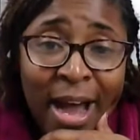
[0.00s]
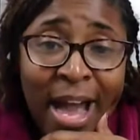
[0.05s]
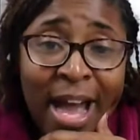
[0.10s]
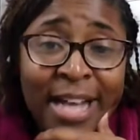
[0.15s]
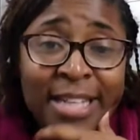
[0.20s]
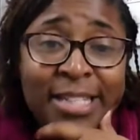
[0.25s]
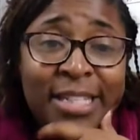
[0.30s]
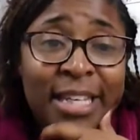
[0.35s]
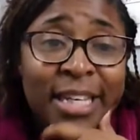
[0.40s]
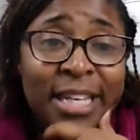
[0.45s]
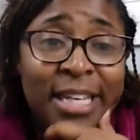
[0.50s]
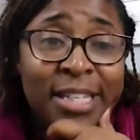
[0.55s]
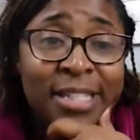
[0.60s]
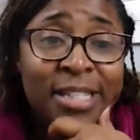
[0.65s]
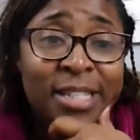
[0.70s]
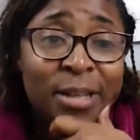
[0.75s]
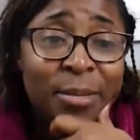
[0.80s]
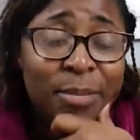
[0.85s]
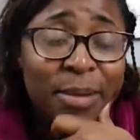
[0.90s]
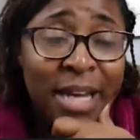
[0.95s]
has to get
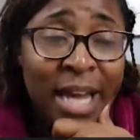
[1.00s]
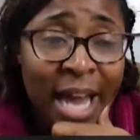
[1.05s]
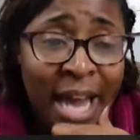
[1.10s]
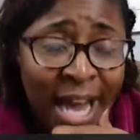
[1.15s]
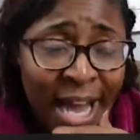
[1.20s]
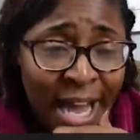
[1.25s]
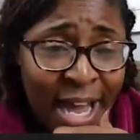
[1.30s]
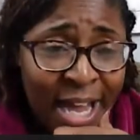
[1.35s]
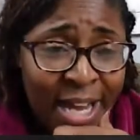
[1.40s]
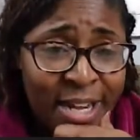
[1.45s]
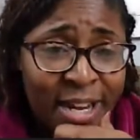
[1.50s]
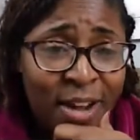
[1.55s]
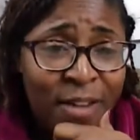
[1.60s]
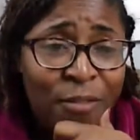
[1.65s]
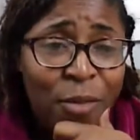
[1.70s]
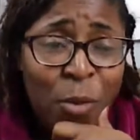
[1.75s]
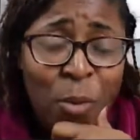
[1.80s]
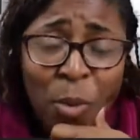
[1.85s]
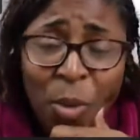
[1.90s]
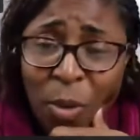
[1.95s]
some kind
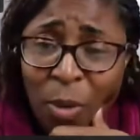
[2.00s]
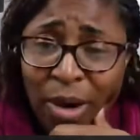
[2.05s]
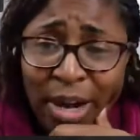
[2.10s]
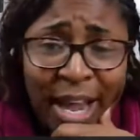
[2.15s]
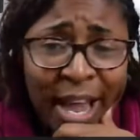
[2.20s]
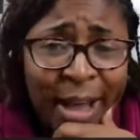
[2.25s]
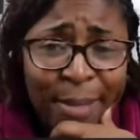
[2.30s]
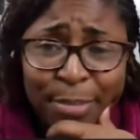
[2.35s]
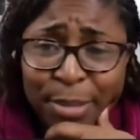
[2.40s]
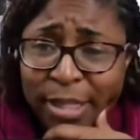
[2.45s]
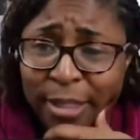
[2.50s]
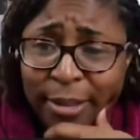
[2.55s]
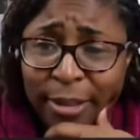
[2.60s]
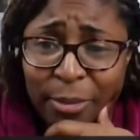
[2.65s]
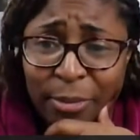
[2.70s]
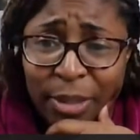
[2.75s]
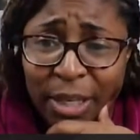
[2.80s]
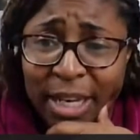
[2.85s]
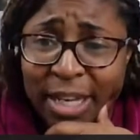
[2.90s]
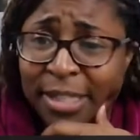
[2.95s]
of award.
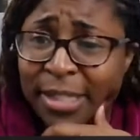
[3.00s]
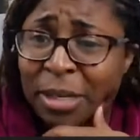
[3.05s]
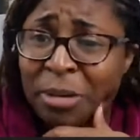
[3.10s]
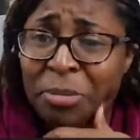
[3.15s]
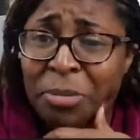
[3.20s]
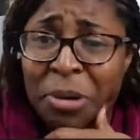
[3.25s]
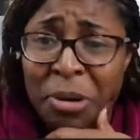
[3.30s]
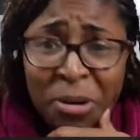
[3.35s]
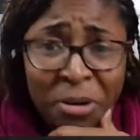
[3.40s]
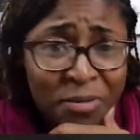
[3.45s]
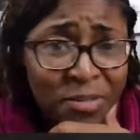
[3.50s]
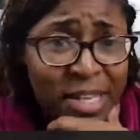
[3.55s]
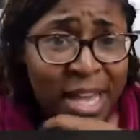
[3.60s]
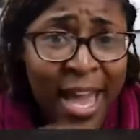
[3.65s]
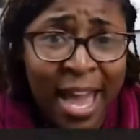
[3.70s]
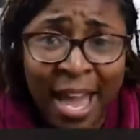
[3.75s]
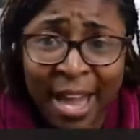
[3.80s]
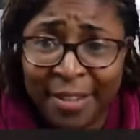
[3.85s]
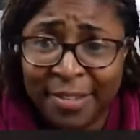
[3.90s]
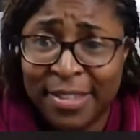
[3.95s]
Absolutely, because her nerves
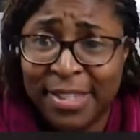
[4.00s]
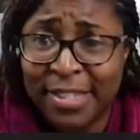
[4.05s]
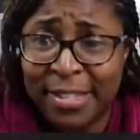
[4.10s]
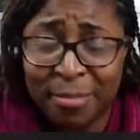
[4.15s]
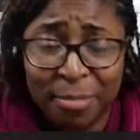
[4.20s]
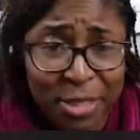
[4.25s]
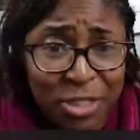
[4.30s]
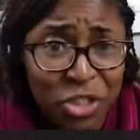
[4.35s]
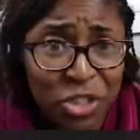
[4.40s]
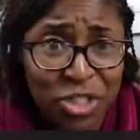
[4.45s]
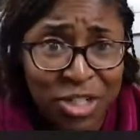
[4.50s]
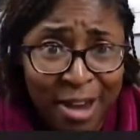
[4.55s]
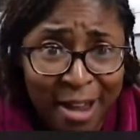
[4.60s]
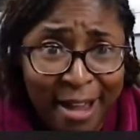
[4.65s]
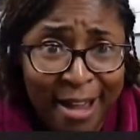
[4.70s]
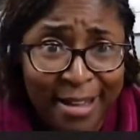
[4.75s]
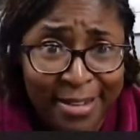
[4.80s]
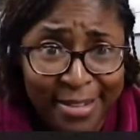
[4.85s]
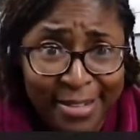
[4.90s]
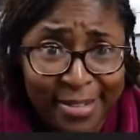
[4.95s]
has to be
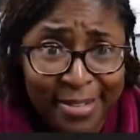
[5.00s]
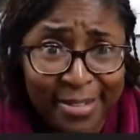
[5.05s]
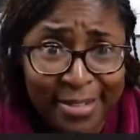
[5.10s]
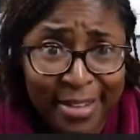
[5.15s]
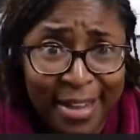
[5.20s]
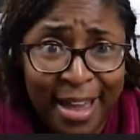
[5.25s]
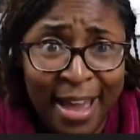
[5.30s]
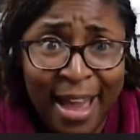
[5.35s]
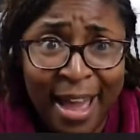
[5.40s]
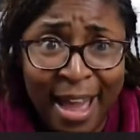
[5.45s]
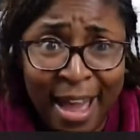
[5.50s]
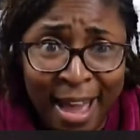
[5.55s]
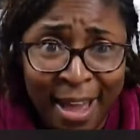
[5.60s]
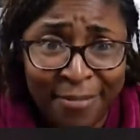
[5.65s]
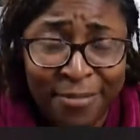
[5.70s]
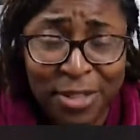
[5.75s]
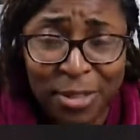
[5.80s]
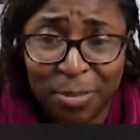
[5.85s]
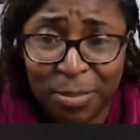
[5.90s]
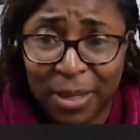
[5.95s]
shot.
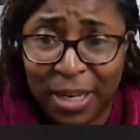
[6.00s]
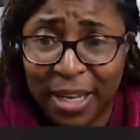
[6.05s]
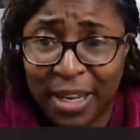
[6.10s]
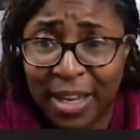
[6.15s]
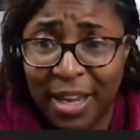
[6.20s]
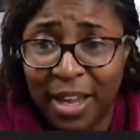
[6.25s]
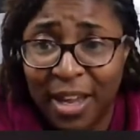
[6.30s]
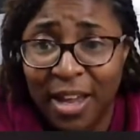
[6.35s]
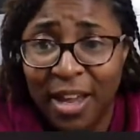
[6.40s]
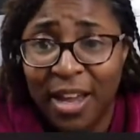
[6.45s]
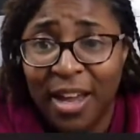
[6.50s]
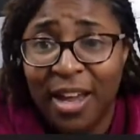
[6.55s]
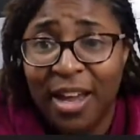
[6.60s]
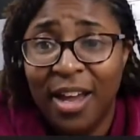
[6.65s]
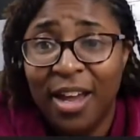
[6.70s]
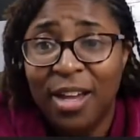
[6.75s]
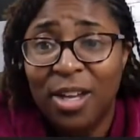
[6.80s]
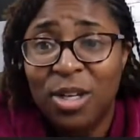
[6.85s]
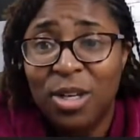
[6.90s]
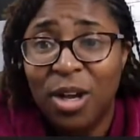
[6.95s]
Have to be.
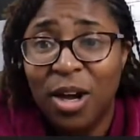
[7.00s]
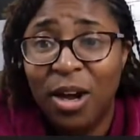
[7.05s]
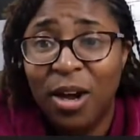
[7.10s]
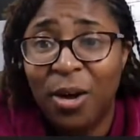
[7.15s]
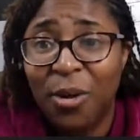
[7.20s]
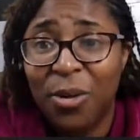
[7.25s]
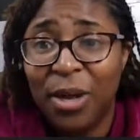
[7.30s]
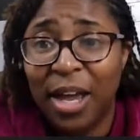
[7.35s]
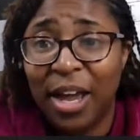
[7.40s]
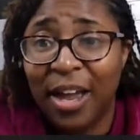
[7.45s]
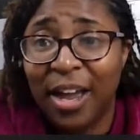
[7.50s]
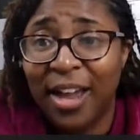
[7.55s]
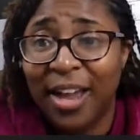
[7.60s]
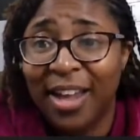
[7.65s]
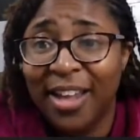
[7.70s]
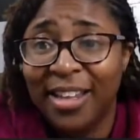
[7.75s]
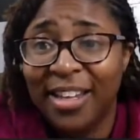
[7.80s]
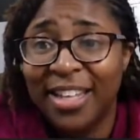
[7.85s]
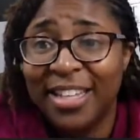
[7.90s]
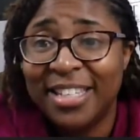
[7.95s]
Okay,
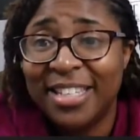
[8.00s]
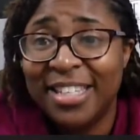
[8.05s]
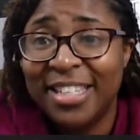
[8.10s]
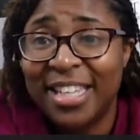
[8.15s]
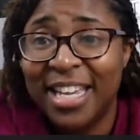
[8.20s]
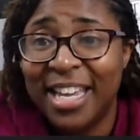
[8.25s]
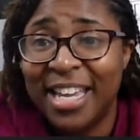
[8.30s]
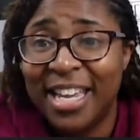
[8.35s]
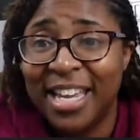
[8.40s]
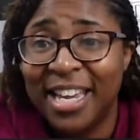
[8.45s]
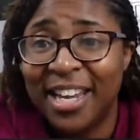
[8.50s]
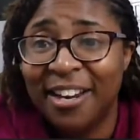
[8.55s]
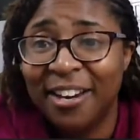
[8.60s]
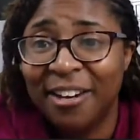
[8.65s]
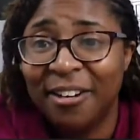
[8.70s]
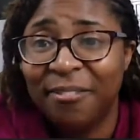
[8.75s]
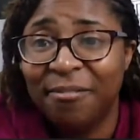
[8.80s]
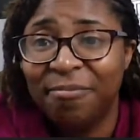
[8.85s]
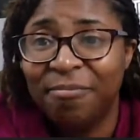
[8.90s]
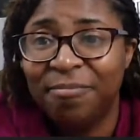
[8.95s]
let's see
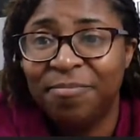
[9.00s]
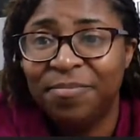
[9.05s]
here.